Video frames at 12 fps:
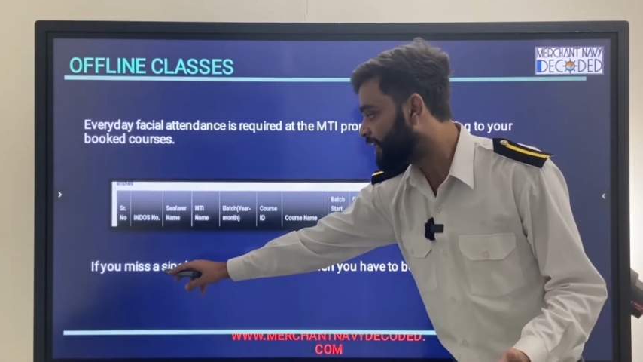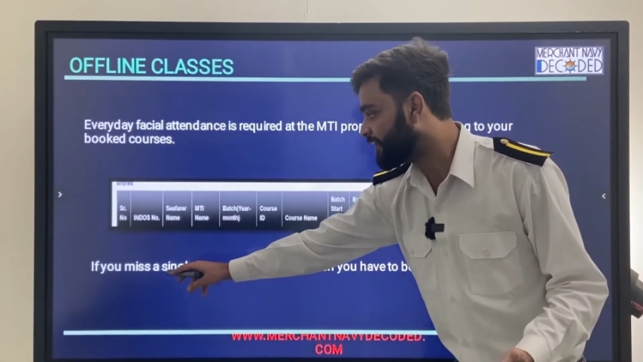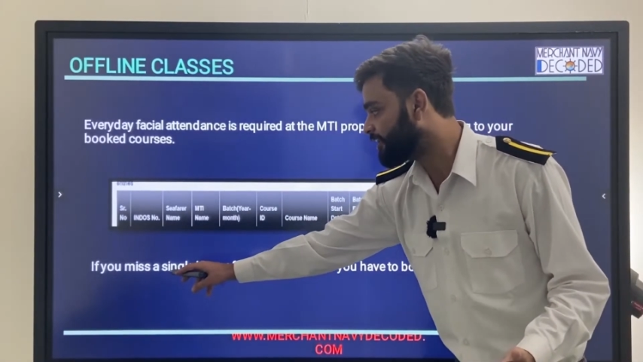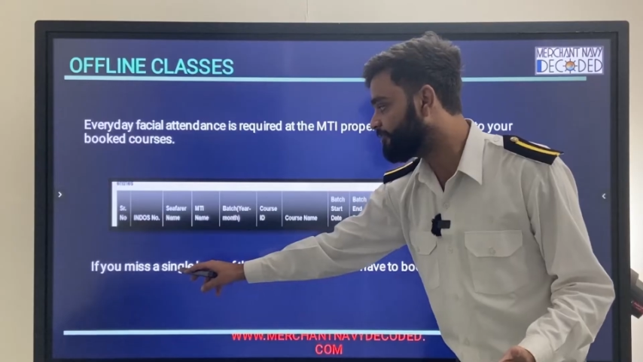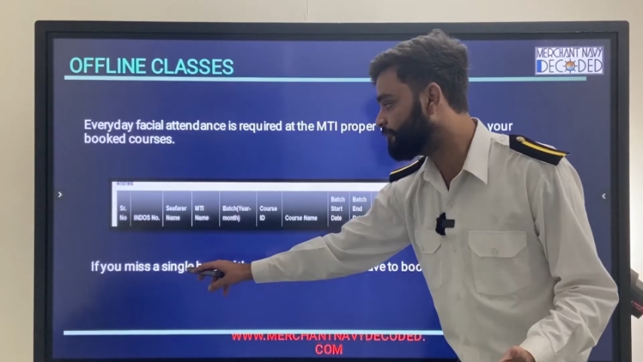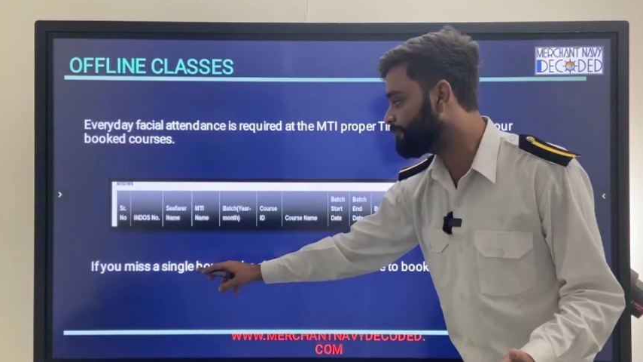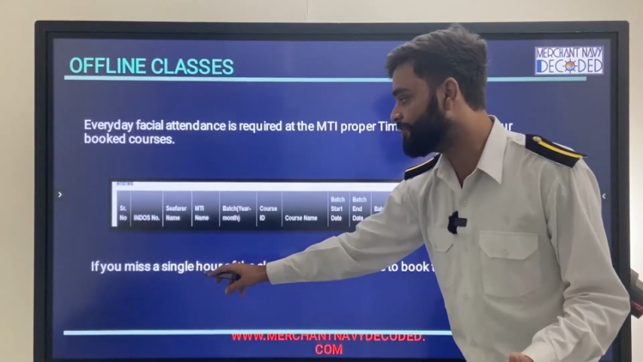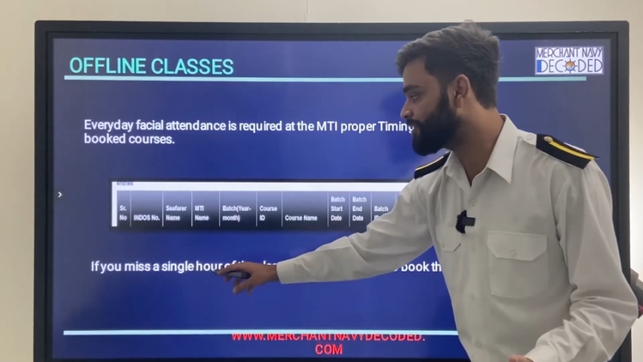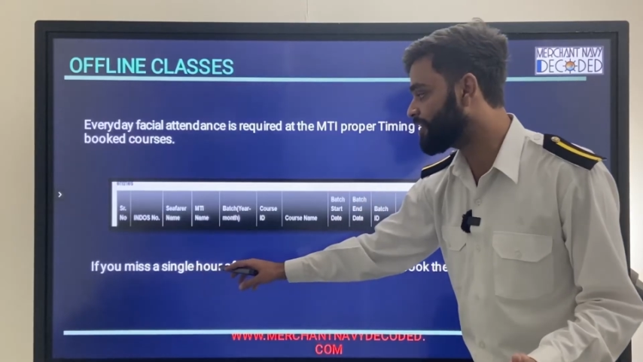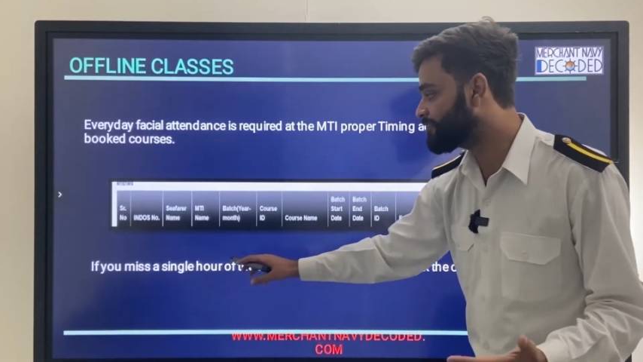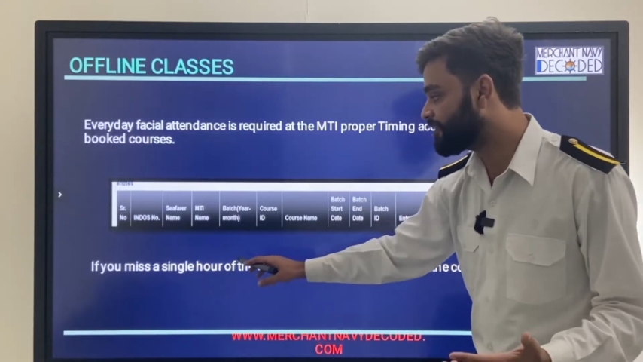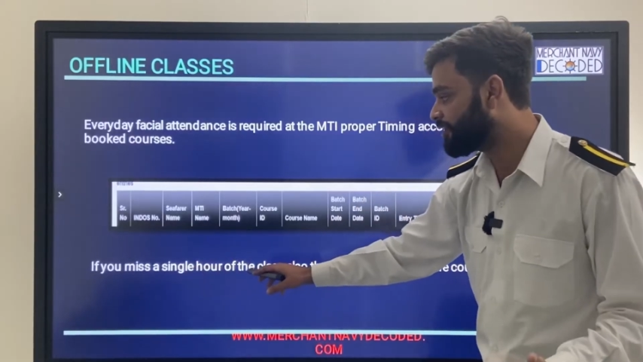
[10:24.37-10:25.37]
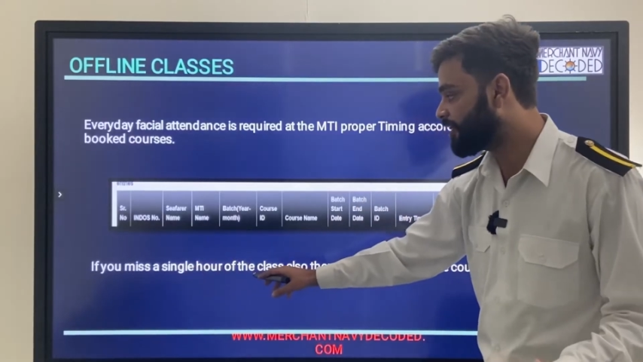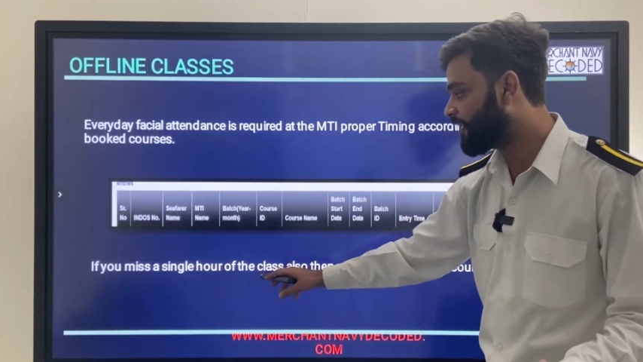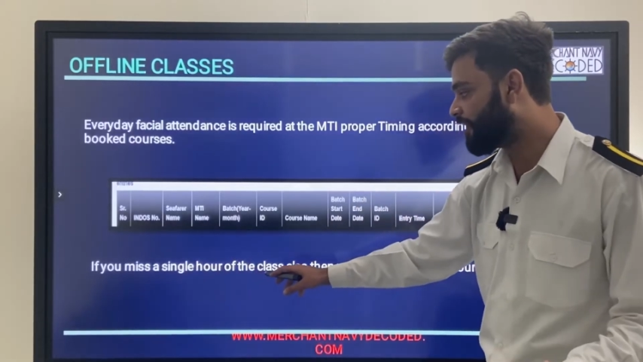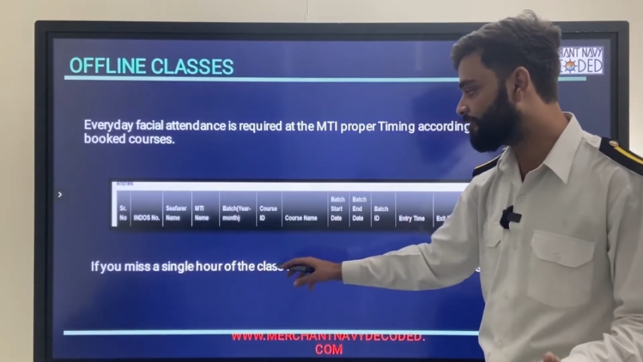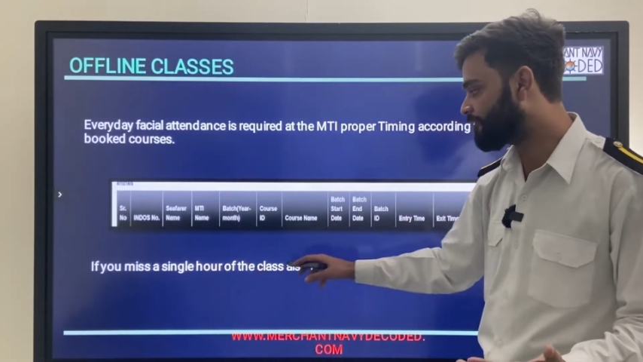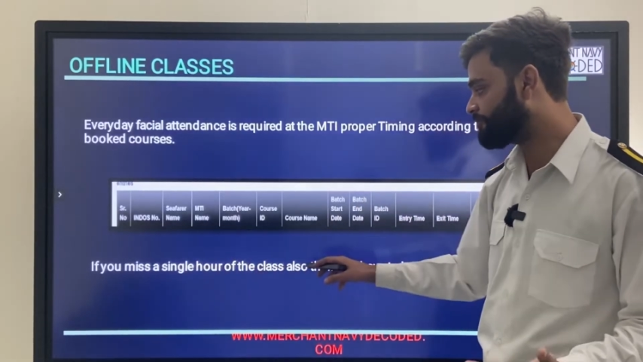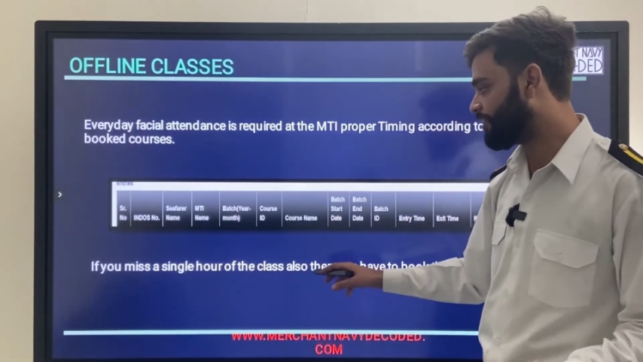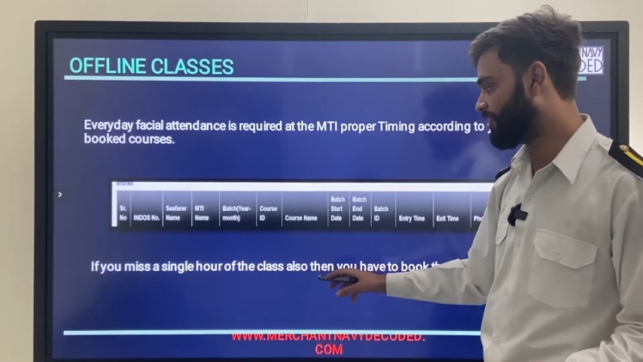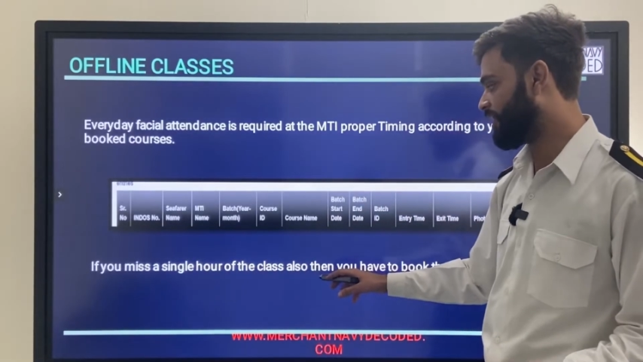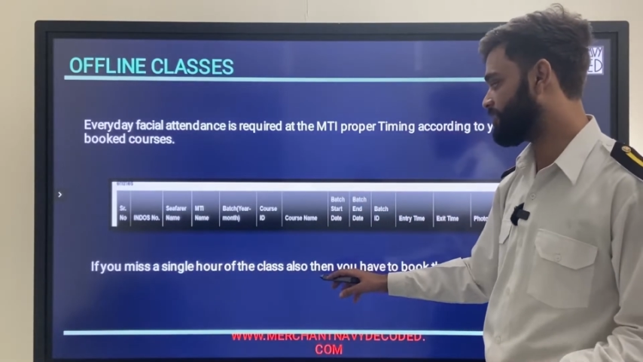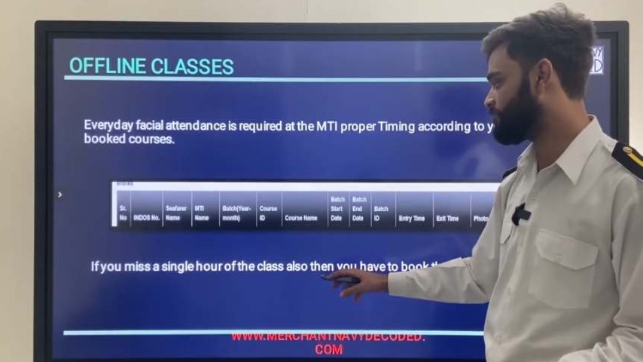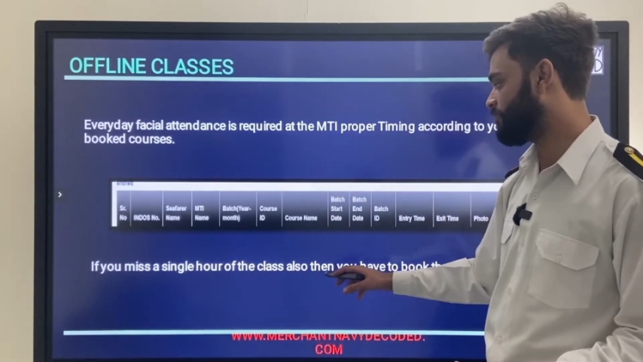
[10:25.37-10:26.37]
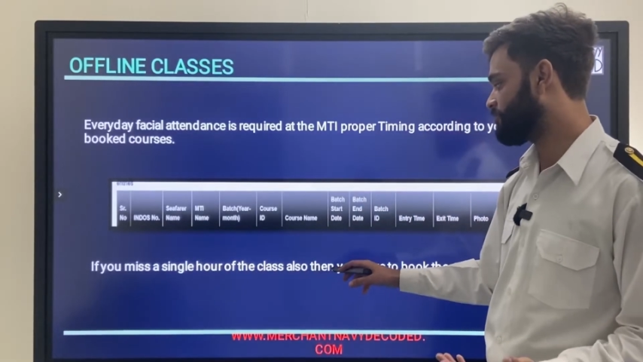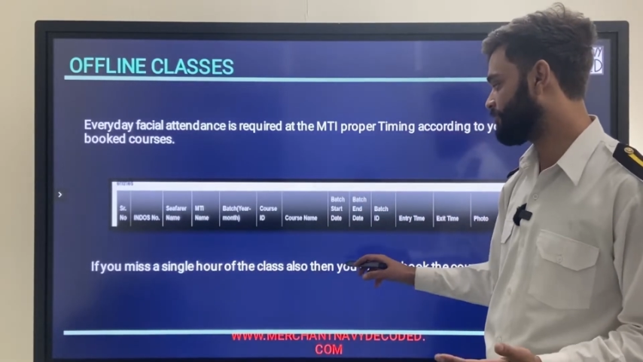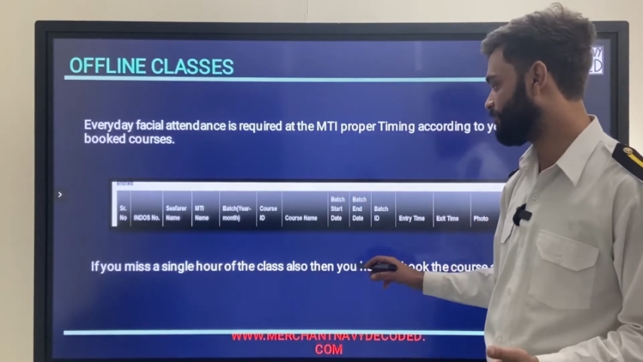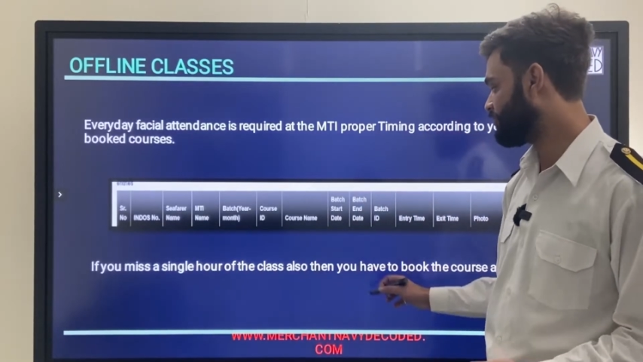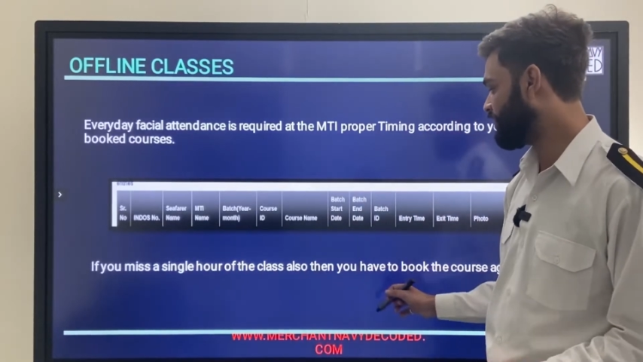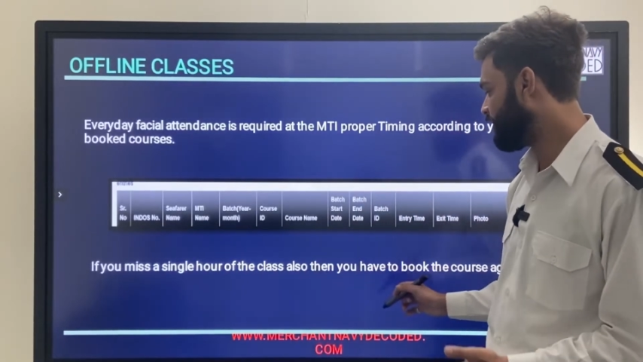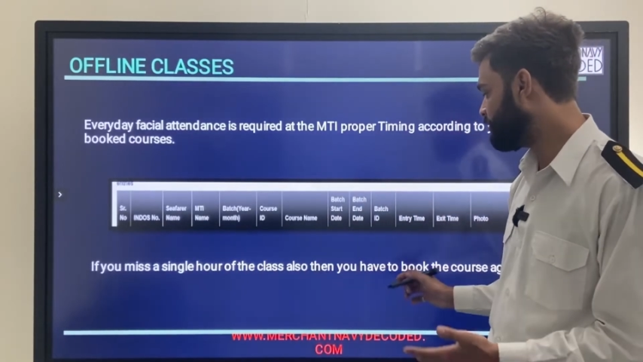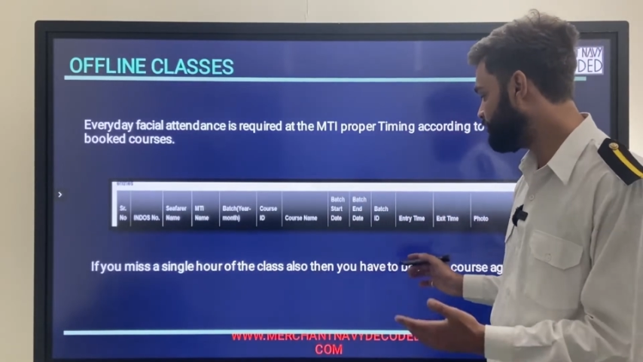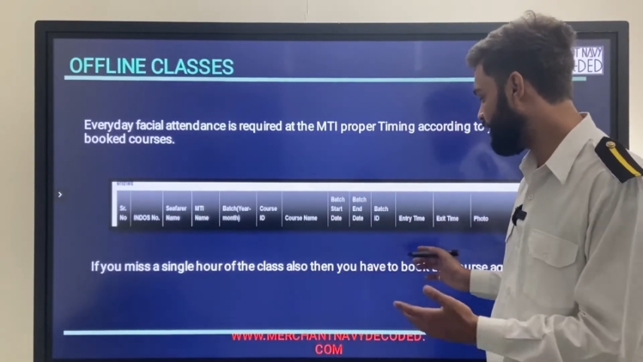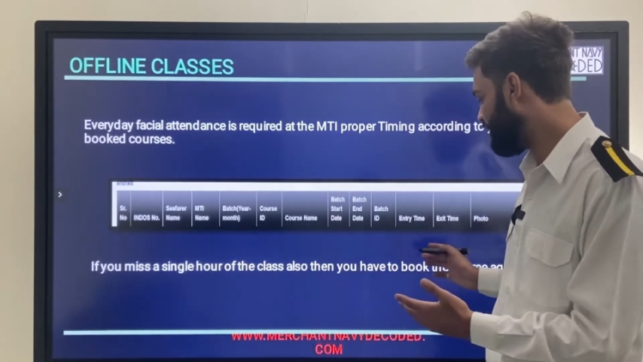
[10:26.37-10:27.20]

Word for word: that if you miss a single hour of the class also, then you